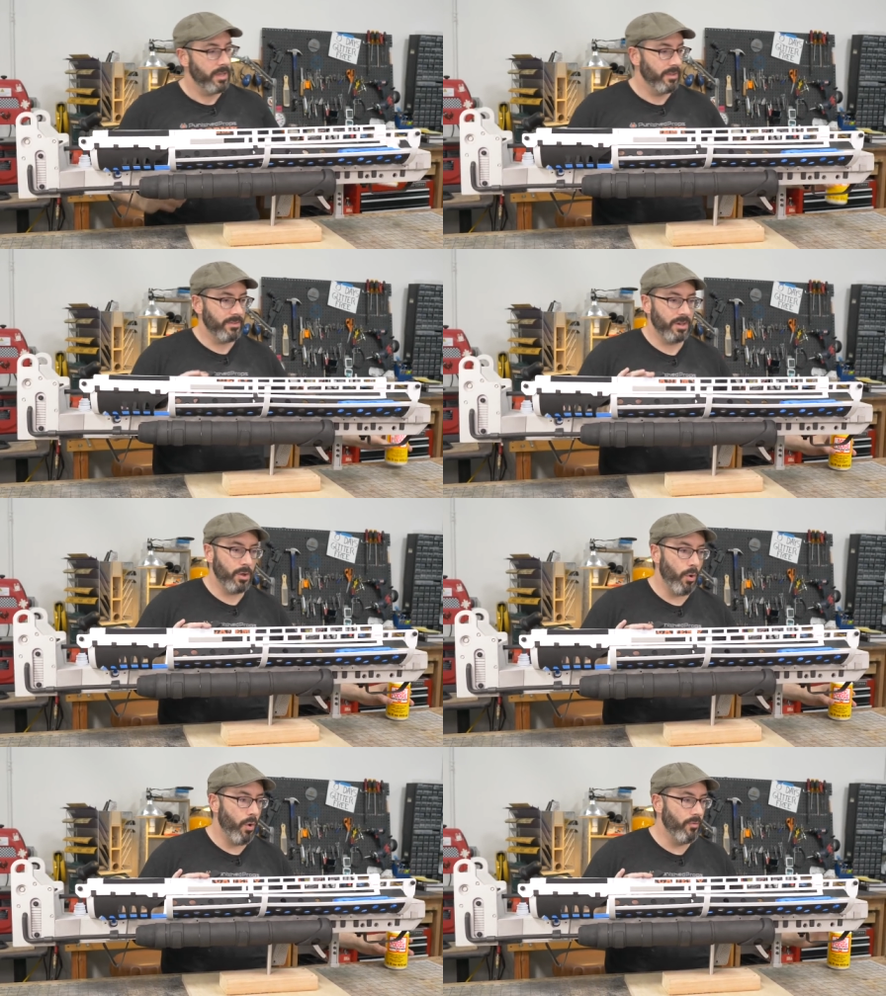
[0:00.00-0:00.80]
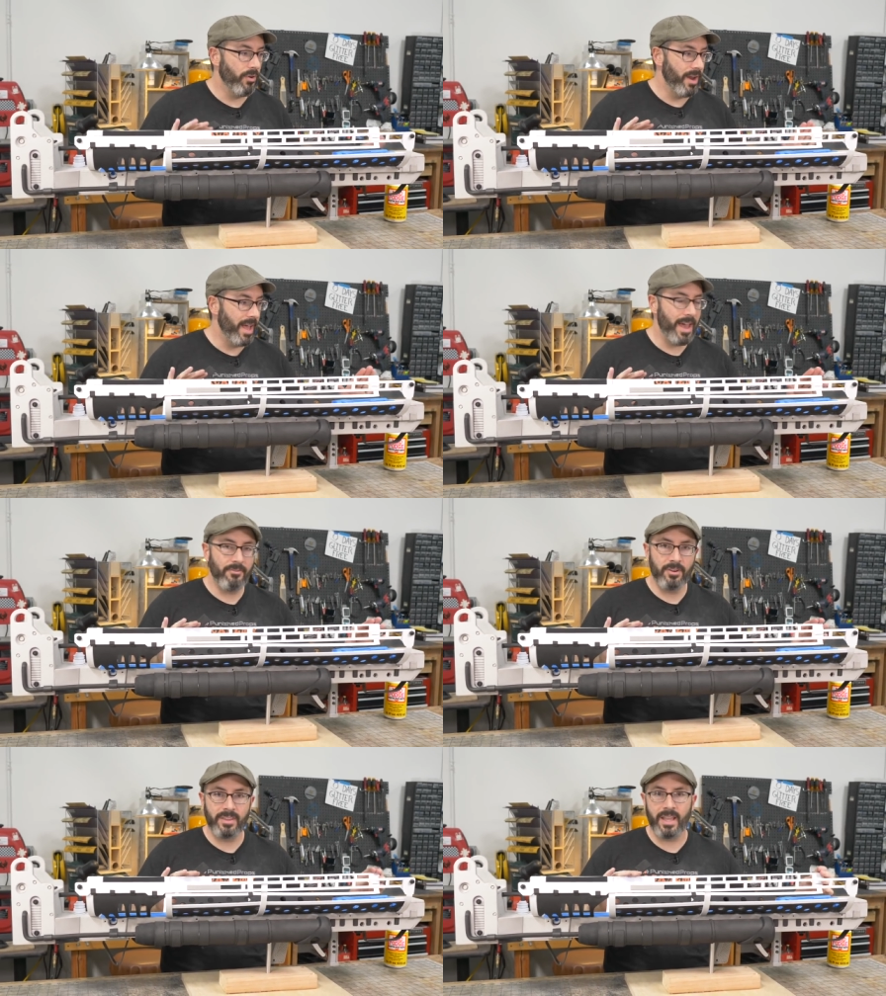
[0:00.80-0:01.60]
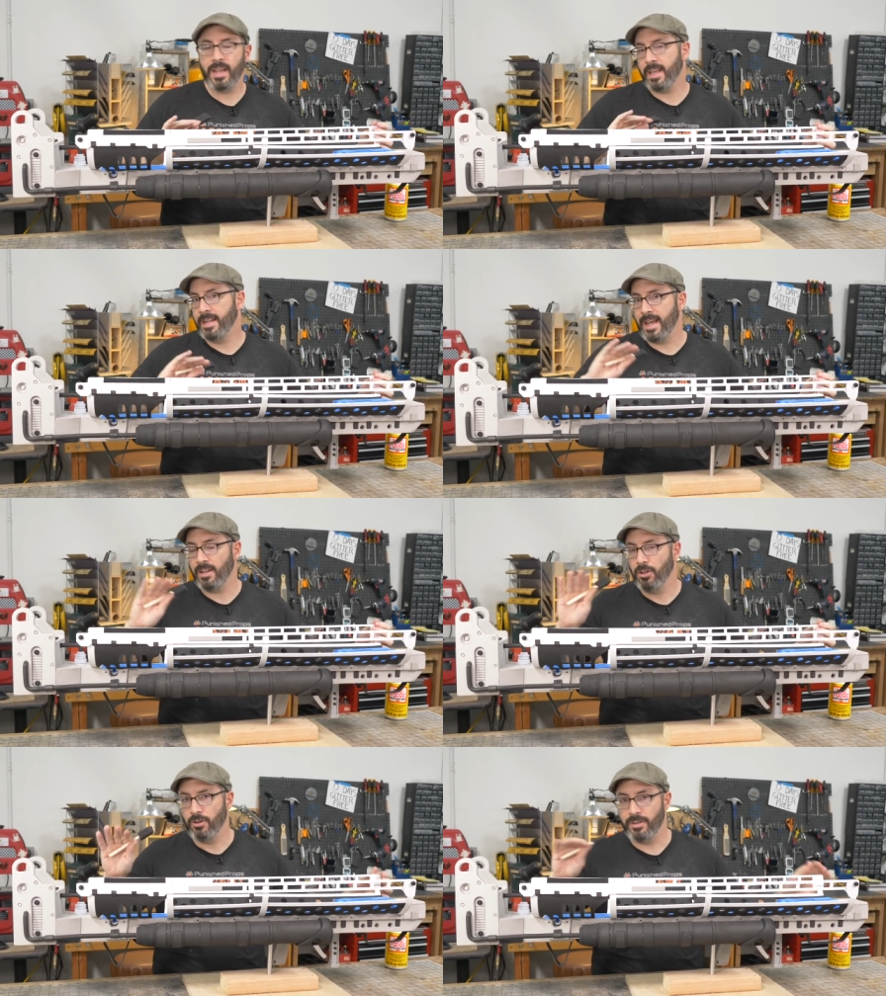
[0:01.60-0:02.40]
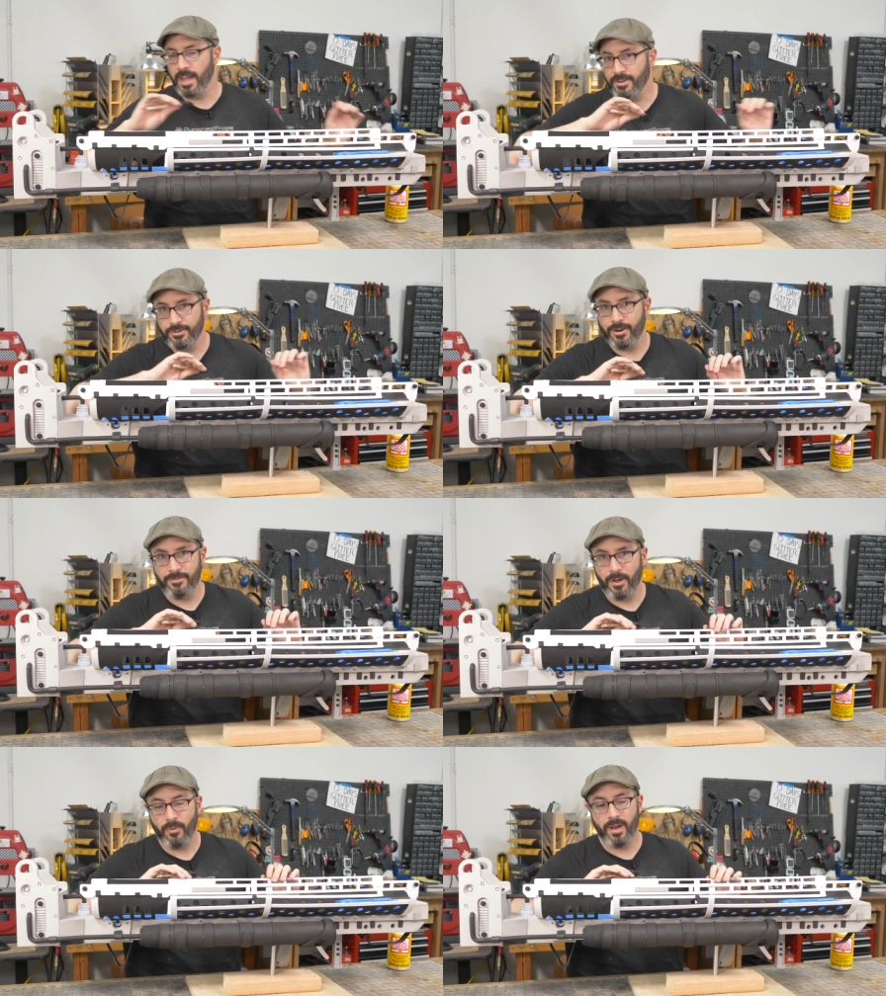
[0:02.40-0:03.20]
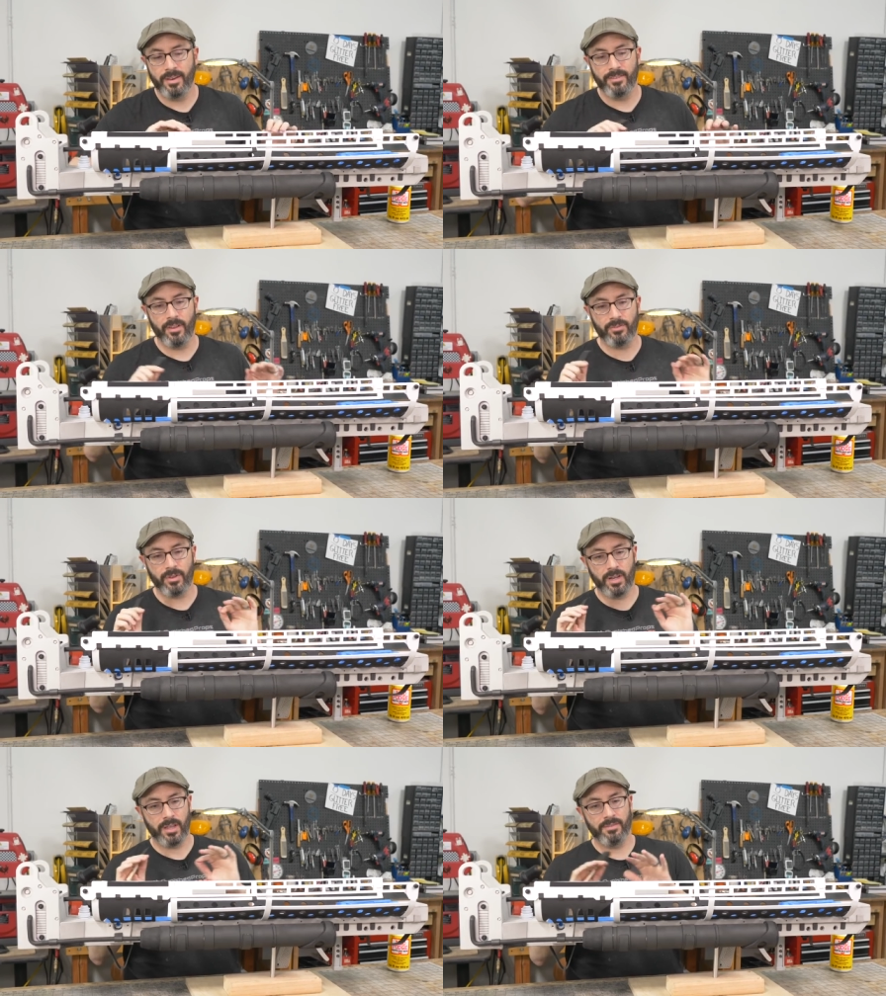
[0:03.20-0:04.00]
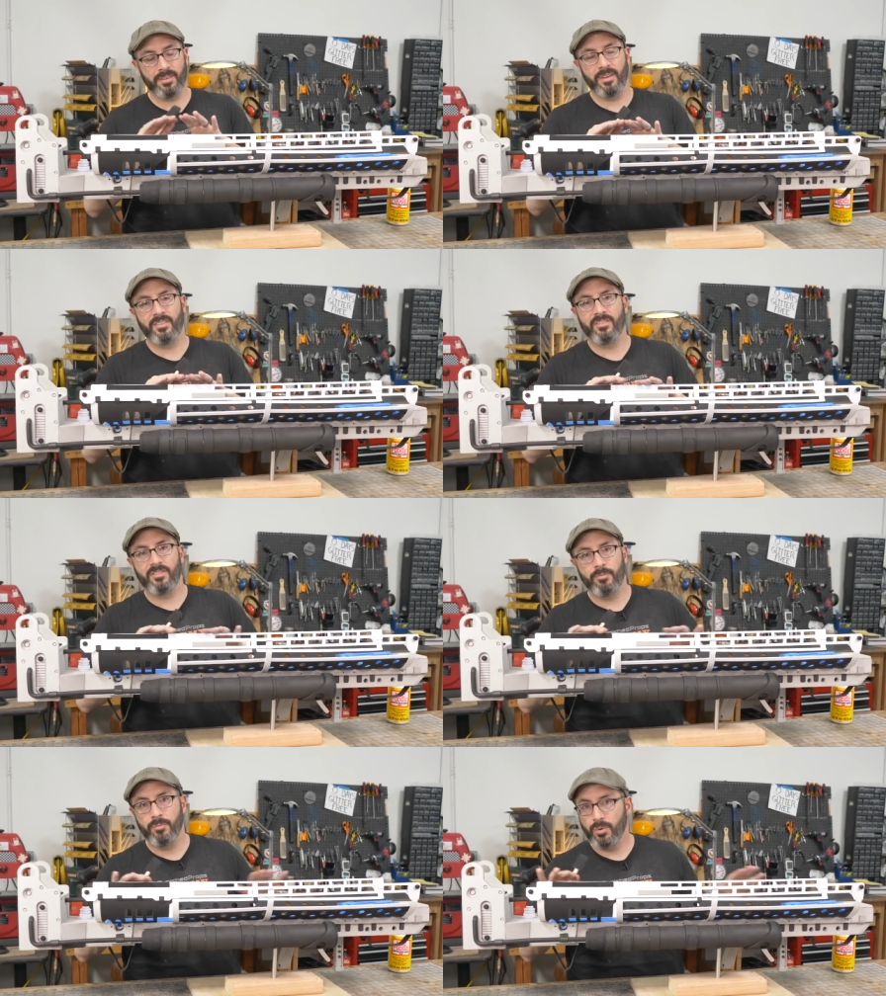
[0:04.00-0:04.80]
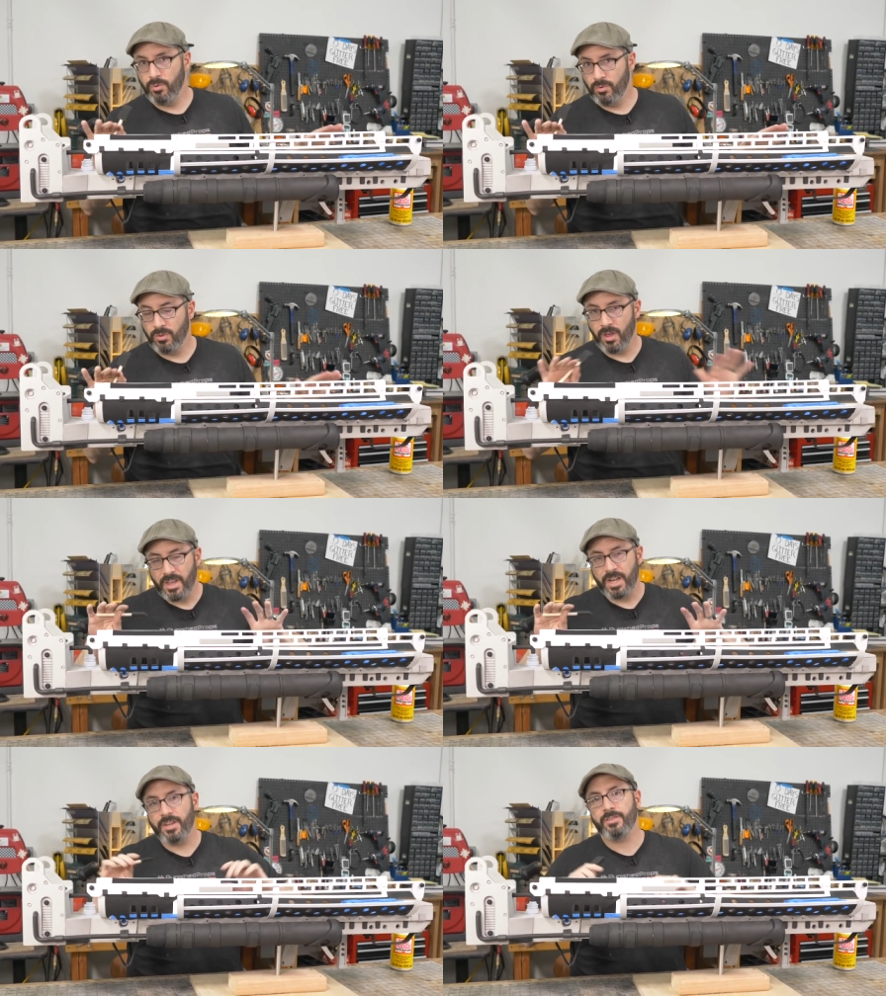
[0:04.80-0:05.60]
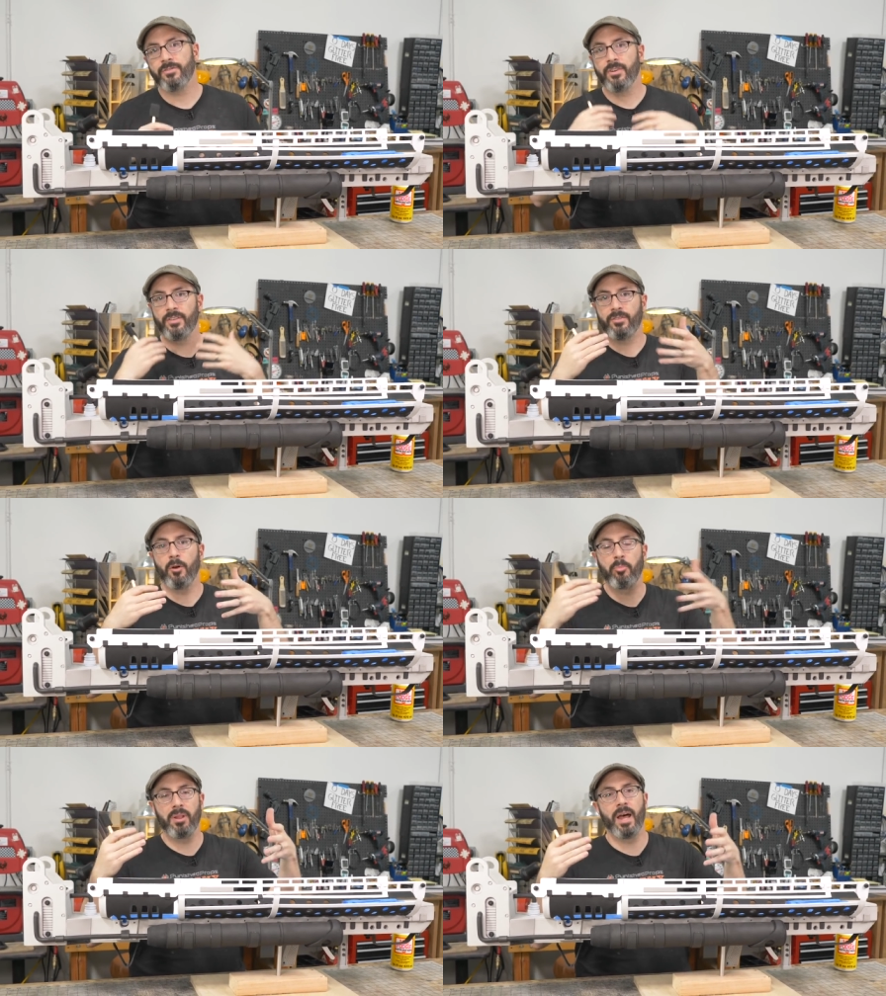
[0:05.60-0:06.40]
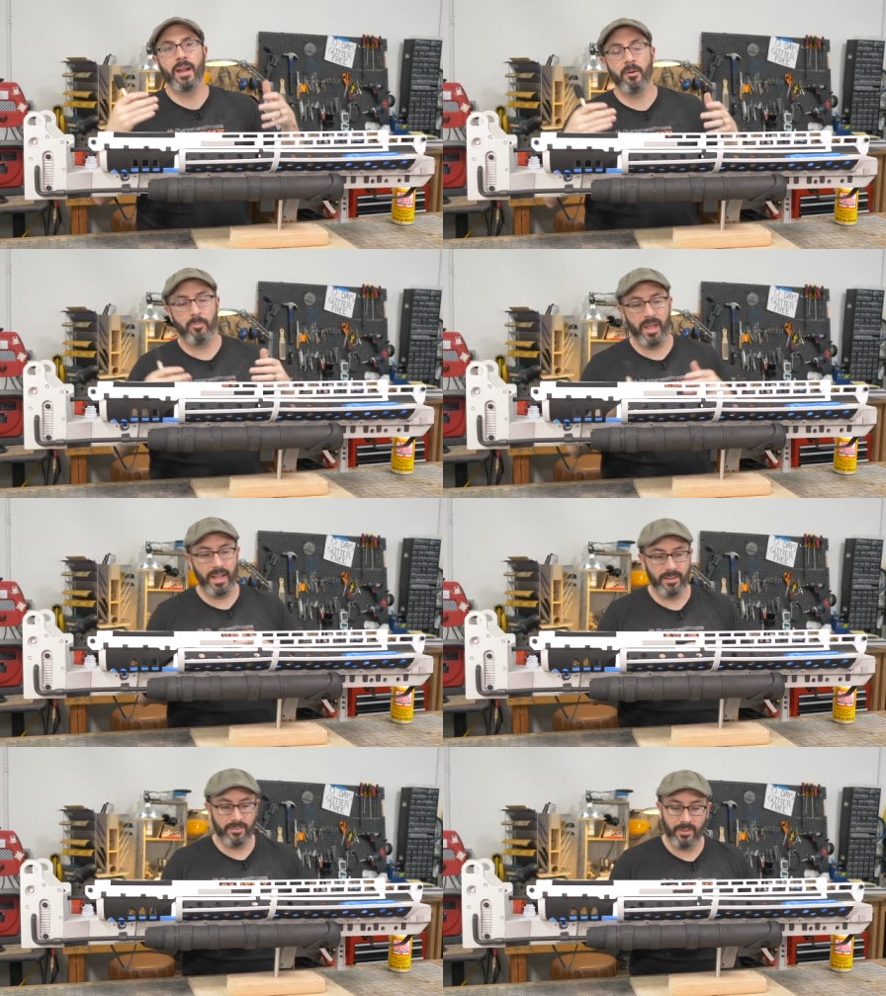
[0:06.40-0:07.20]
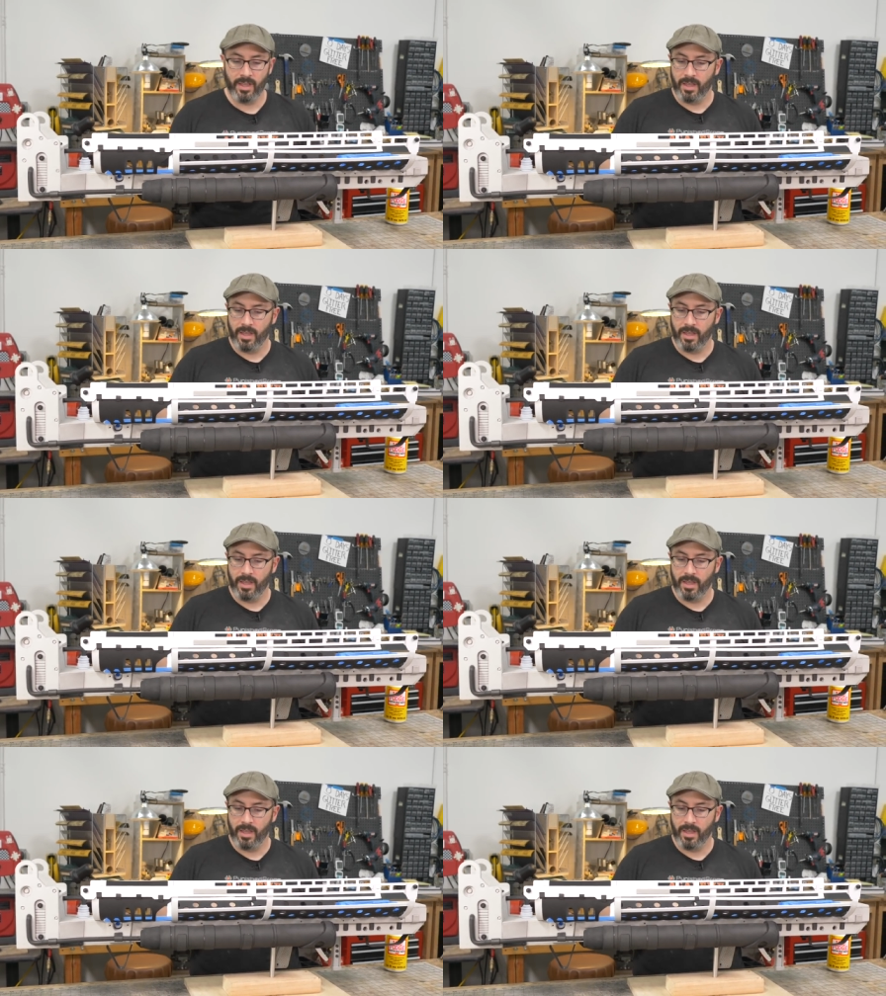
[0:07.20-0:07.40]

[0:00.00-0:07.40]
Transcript: It's gonna go over everything. I can add a little texture if I want. It's also gonna give us a nice smooth finish for us to apply our paints.